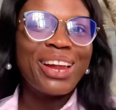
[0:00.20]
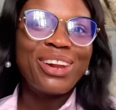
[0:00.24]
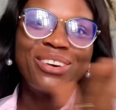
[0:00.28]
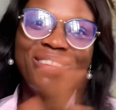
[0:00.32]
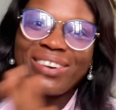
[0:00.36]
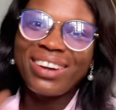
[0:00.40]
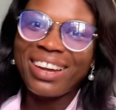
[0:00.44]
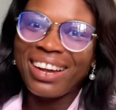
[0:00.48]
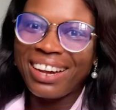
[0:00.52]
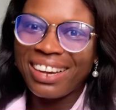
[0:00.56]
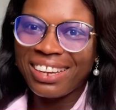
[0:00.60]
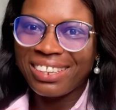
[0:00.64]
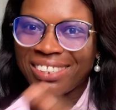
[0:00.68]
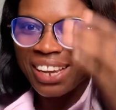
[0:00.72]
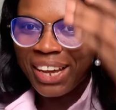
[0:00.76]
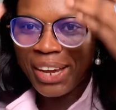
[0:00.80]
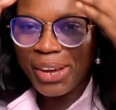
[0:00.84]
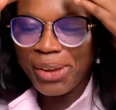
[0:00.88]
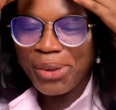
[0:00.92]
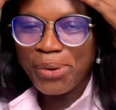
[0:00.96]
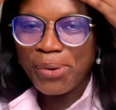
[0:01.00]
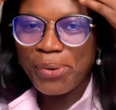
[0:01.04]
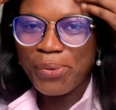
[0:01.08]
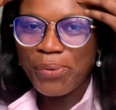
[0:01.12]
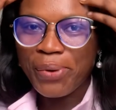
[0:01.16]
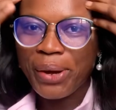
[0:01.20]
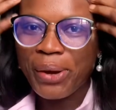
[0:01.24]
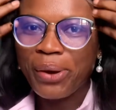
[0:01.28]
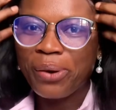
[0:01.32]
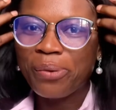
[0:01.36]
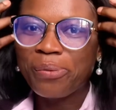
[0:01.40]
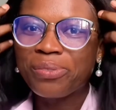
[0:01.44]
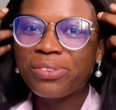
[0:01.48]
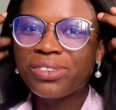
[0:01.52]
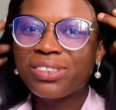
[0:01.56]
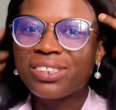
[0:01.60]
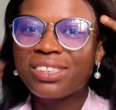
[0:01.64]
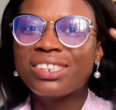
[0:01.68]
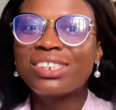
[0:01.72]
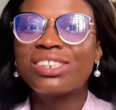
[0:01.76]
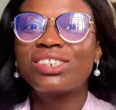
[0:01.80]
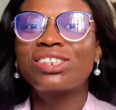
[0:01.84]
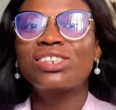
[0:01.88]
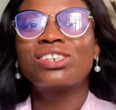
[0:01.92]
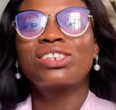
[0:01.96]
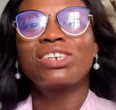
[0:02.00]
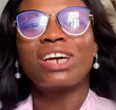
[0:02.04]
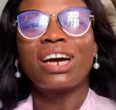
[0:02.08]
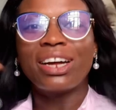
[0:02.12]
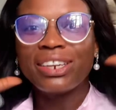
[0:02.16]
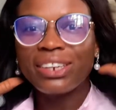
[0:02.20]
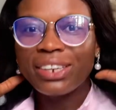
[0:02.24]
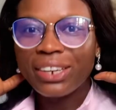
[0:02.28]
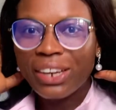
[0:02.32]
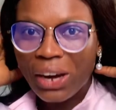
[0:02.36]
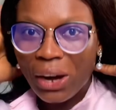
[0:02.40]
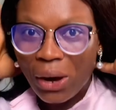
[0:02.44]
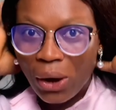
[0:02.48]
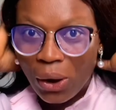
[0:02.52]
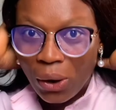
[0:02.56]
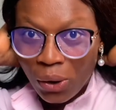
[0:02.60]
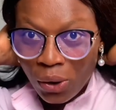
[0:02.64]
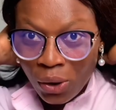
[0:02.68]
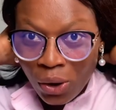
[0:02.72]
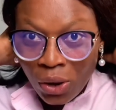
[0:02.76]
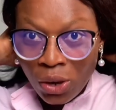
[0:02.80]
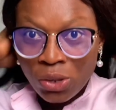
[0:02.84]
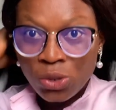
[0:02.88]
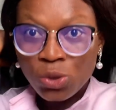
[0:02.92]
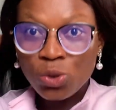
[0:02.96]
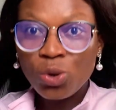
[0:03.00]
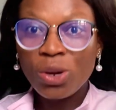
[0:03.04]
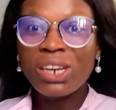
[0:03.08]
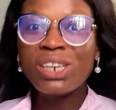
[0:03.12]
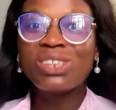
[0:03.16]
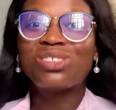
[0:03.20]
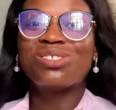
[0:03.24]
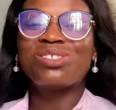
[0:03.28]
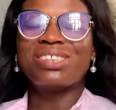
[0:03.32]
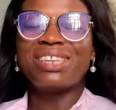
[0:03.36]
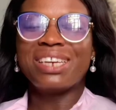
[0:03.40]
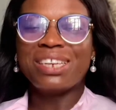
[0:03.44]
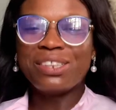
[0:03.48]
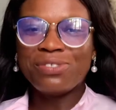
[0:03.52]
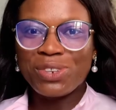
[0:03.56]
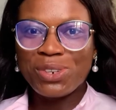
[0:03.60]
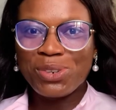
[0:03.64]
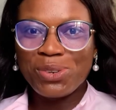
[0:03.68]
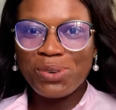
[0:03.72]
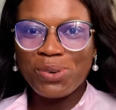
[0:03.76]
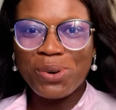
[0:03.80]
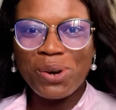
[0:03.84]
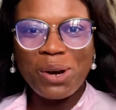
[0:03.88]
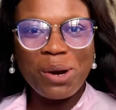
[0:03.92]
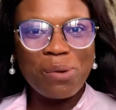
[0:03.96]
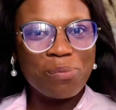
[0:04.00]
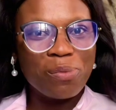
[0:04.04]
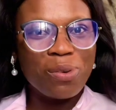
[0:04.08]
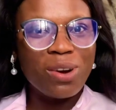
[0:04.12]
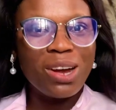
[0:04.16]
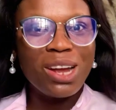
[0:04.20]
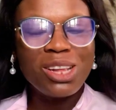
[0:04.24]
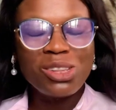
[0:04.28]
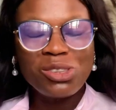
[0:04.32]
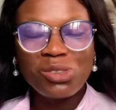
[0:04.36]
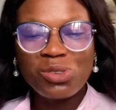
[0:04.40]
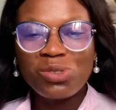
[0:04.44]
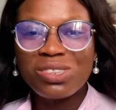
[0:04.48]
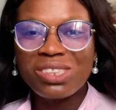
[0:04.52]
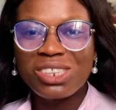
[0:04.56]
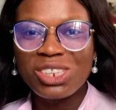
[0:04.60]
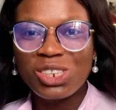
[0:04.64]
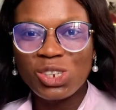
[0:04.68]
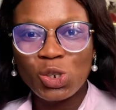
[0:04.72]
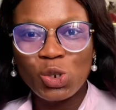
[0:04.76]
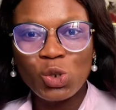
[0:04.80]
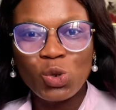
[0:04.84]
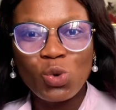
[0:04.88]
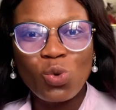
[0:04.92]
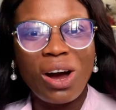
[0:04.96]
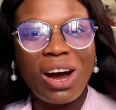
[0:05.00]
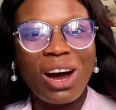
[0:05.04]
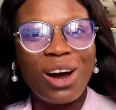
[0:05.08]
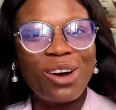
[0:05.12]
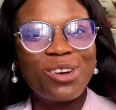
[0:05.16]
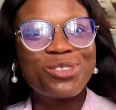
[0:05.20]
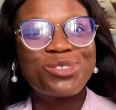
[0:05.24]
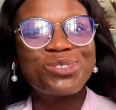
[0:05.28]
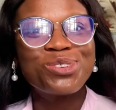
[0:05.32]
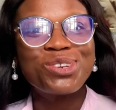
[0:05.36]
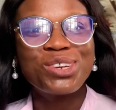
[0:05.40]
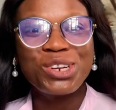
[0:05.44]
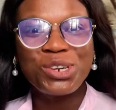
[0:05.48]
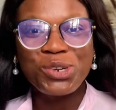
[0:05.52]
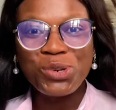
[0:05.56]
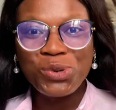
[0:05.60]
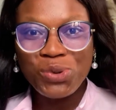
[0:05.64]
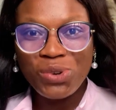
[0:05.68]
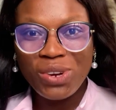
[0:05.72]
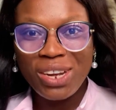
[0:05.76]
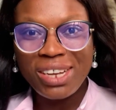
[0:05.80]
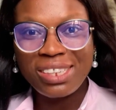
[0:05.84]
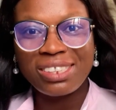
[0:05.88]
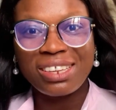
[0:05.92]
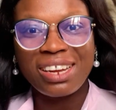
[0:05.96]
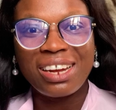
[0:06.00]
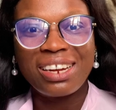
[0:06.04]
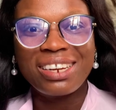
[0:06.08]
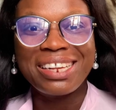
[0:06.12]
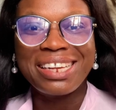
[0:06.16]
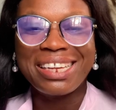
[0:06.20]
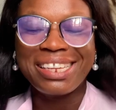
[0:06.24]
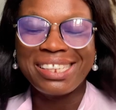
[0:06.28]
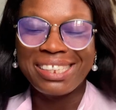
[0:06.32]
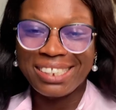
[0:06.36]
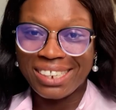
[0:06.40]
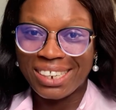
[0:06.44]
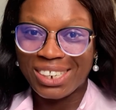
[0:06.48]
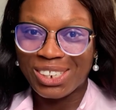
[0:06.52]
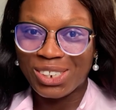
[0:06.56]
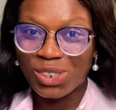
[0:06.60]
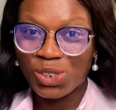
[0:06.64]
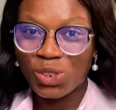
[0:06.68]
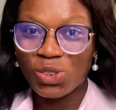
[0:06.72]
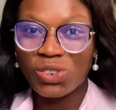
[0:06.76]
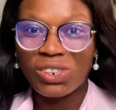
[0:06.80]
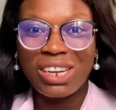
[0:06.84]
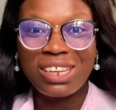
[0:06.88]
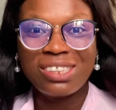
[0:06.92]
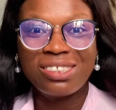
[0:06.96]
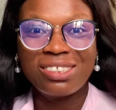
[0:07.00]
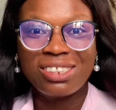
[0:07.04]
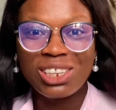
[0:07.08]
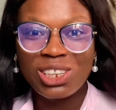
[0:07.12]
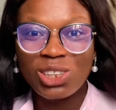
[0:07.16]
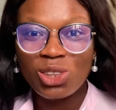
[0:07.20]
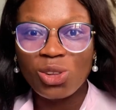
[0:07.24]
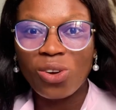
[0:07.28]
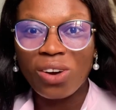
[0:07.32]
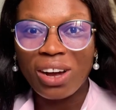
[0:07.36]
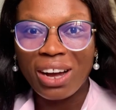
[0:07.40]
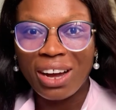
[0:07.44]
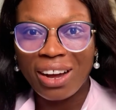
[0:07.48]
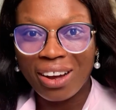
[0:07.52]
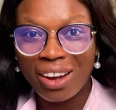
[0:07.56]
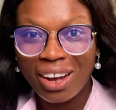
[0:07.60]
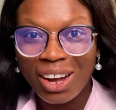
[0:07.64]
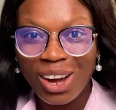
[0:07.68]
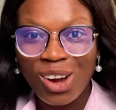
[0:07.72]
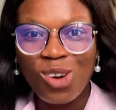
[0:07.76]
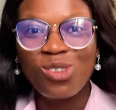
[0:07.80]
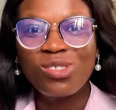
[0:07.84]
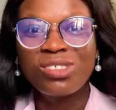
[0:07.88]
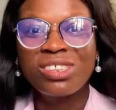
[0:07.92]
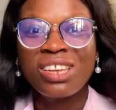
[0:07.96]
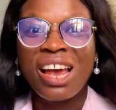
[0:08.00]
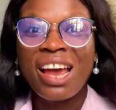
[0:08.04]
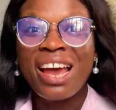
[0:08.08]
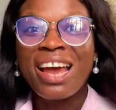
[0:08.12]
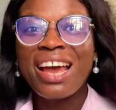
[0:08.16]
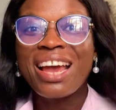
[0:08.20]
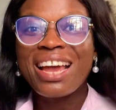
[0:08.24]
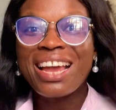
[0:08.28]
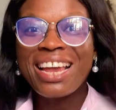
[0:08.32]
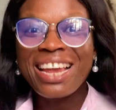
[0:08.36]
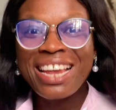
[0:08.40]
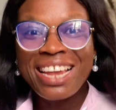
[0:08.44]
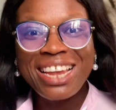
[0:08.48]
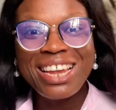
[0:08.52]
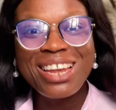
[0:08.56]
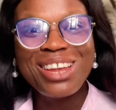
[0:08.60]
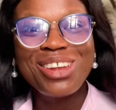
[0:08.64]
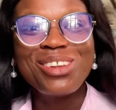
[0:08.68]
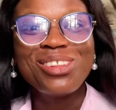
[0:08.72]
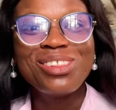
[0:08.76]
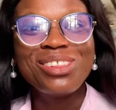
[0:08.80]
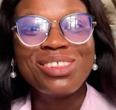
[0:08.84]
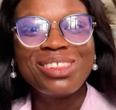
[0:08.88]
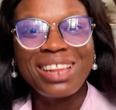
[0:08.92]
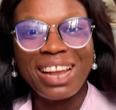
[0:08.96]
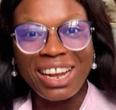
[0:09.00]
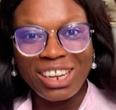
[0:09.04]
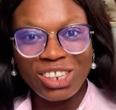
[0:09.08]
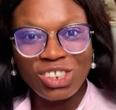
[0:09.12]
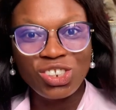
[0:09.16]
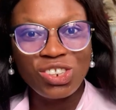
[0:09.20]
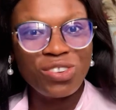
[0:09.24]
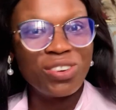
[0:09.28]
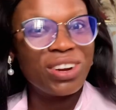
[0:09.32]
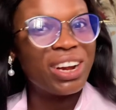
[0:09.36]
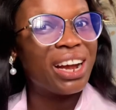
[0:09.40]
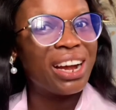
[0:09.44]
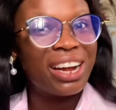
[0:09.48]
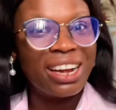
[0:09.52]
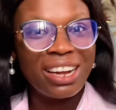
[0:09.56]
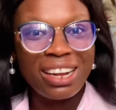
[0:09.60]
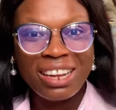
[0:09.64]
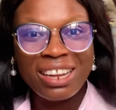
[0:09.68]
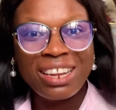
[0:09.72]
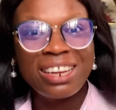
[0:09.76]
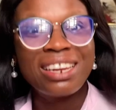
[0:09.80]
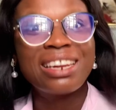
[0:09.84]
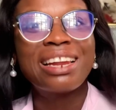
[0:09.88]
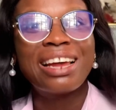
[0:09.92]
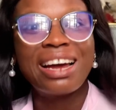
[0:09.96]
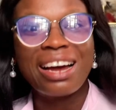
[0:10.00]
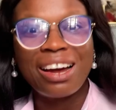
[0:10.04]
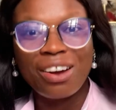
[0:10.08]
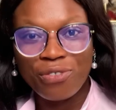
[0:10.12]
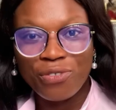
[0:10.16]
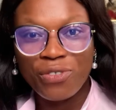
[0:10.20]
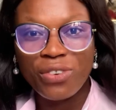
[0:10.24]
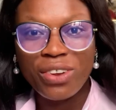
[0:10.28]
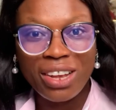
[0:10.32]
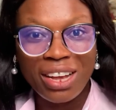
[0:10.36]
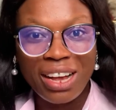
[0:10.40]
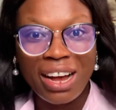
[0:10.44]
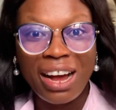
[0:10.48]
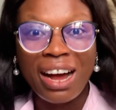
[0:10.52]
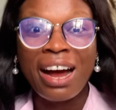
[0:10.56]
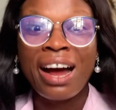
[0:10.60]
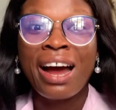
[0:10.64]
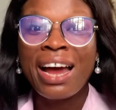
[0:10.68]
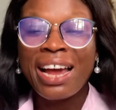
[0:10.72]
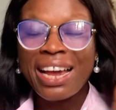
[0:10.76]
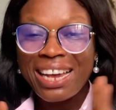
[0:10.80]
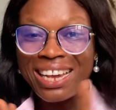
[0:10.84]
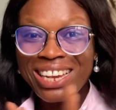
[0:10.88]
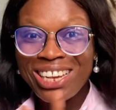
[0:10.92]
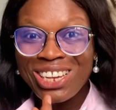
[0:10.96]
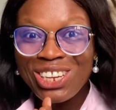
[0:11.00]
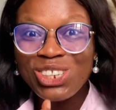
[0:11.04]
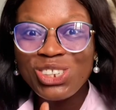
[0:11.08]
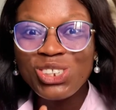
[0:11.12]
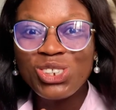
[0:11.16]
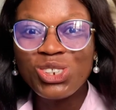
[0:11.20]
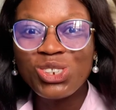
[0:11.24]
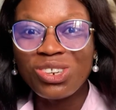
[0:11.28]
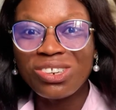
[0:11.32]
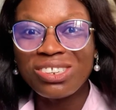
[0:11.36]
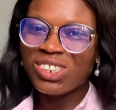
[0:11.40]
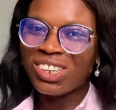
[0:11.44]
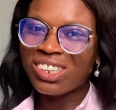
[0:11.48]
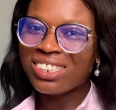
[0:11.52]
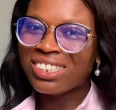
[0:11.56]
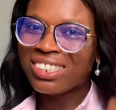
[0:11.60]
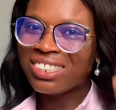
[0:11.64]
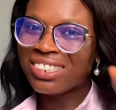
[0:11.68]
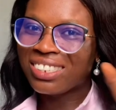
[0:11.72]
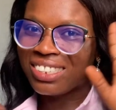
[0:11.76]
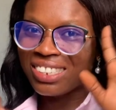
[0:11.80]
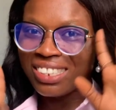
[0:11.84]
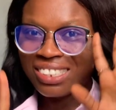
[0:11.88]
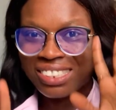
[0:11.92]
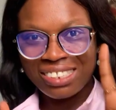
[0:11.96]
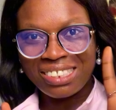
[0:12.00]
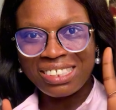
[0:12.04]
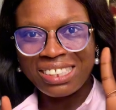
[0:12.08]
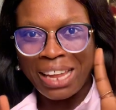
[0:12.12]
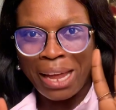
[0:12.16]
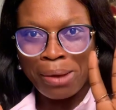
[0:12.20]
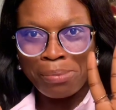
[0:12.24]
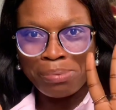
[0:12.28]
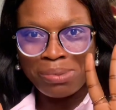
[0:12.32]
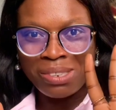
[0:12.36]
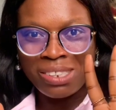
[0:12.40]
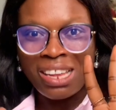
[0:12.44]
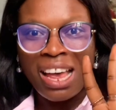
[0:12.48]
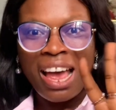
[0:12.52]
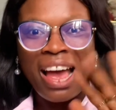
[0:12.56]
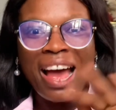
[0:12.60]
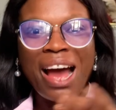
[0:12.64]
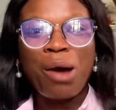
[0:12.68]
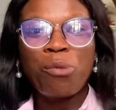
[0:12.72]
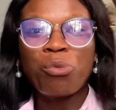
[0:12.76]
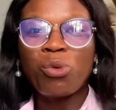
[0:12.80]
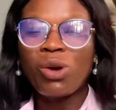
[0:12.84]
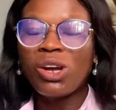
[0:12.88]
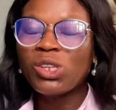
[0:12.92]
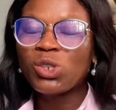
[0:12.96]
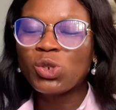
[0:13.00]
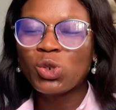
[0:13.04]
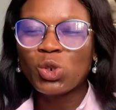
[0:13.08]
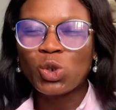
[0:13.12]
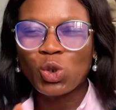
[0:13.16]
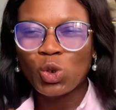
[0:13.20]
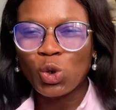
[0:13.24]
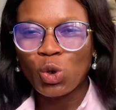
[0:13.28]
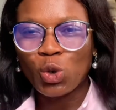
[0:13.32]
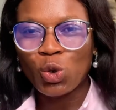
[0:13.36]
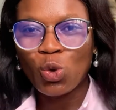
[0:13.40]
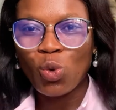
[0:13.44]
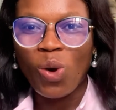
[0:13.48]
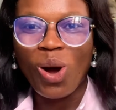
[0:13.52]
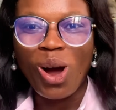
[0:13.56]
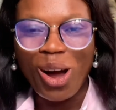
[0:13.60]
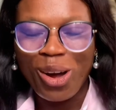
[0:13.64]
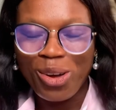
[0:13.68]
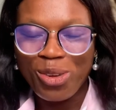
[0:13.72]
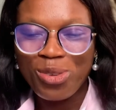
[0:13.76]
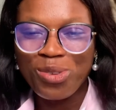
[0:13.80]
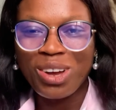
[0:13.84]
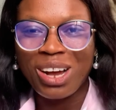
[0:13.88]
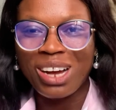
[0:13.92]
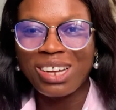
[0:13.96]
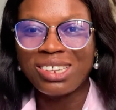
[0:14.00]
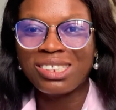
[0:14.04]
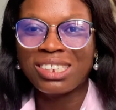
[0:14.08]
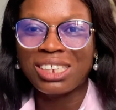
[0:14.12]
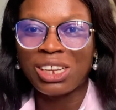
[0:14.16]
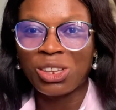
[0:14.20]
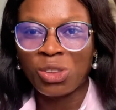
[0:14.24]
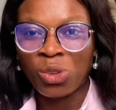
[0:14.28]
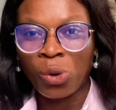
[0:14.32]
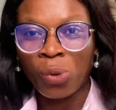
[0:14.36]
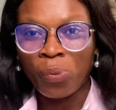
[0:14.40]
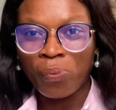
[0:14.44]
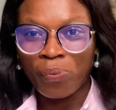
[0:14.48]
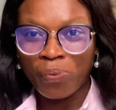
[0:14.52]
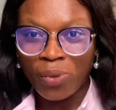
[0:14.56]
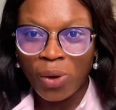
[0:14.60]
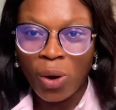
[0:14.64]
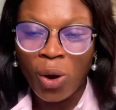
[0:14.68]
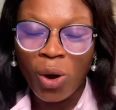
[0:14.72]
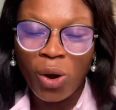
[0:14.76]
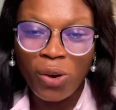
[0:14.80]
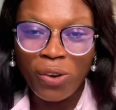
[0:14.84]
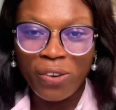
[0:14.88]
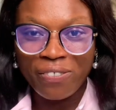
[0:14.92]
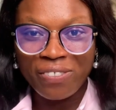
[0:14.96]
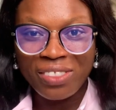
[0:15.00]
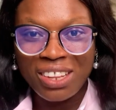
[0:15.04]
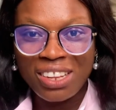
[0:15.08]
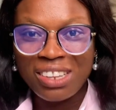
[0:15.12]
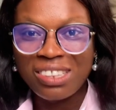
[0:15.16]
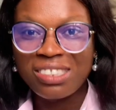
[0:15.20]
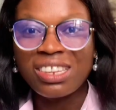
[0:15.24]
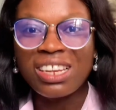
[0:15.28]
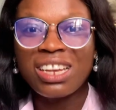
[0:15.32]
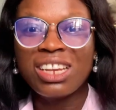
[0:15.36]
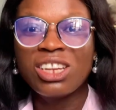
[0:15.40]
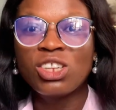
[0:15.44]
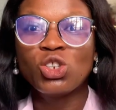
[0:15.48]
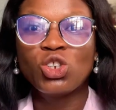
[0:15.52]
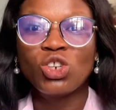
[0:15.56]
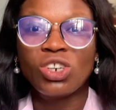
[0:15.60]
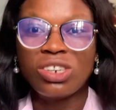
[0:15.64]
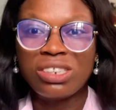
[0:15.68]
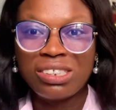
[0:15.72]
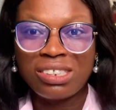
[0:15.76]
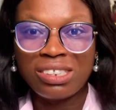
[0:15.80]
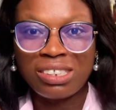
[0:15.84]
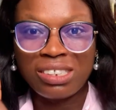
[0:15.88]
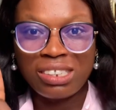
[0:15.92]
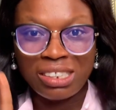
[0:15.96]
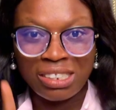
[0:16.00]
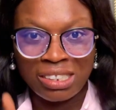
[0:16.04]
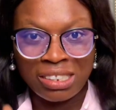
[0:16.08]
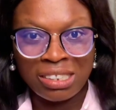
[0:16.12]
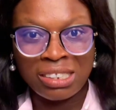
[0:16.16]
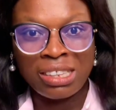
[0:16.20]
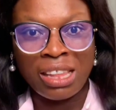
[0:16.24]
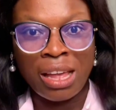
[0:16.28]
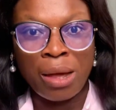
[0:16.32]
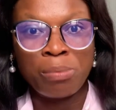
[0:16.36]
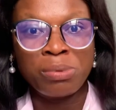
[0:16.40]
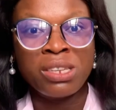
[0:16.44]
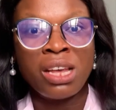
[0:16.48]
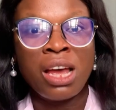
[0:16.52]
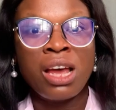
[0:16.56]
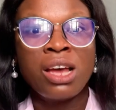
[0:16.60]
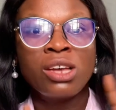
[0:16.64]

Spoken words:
Hello guys, hey, you're welcome to the channel. So in today's video I'm going to teach you how to create an international TikTok account in Nigeria, in Africa, in just 6 steps. I'm going to show you how you can set up all of this in just 6 steps.